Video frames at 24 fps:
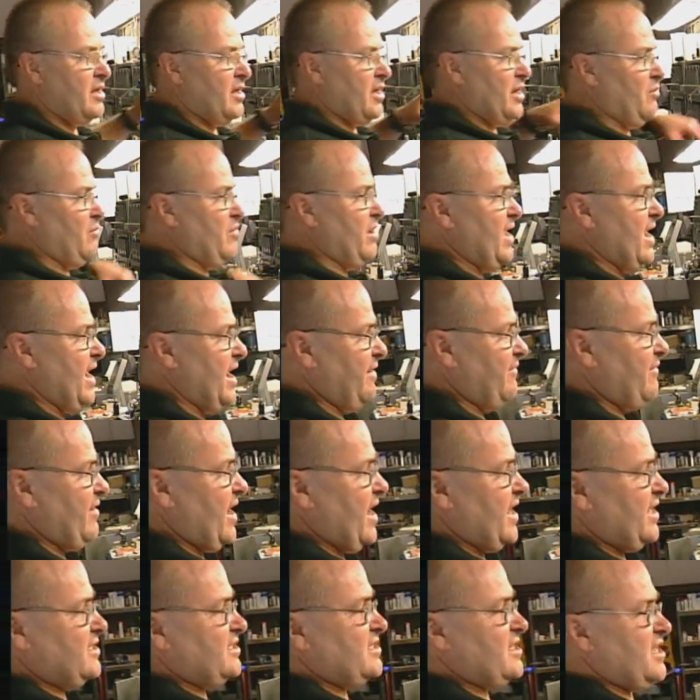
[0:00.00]
and we have
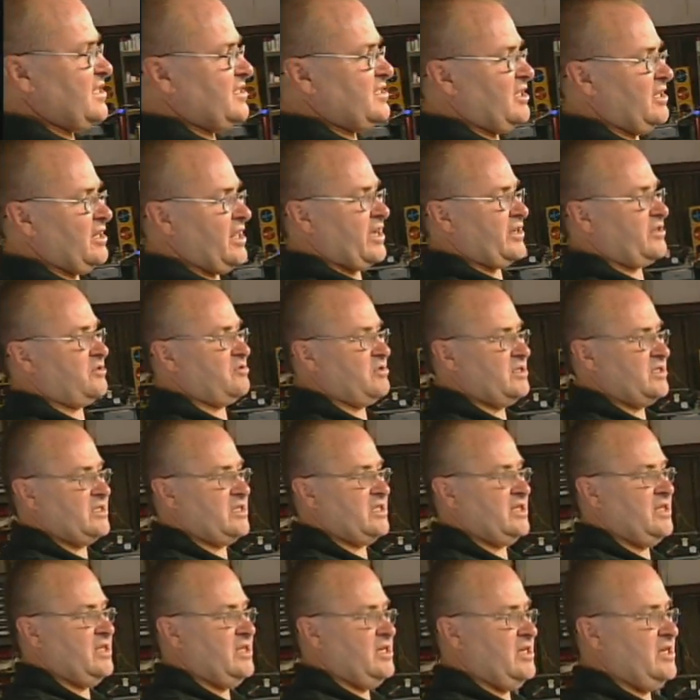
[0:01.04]
excess
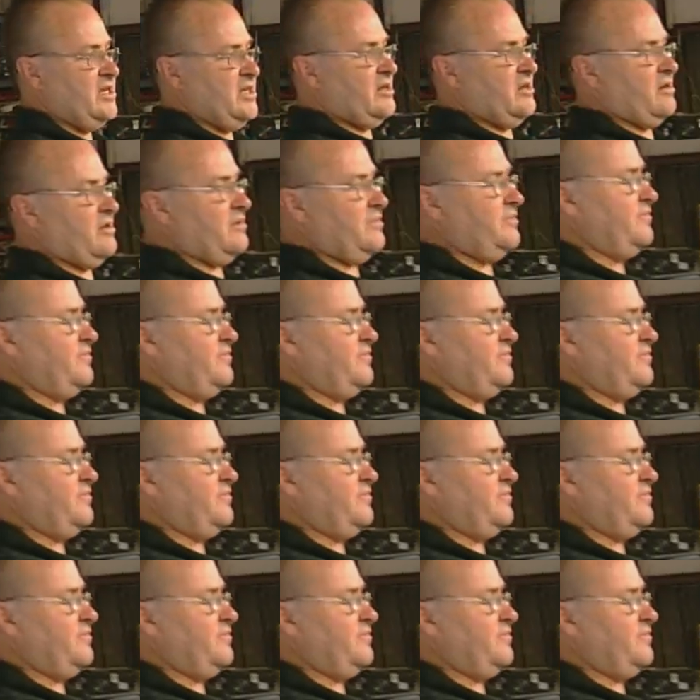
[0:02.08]
electricity here,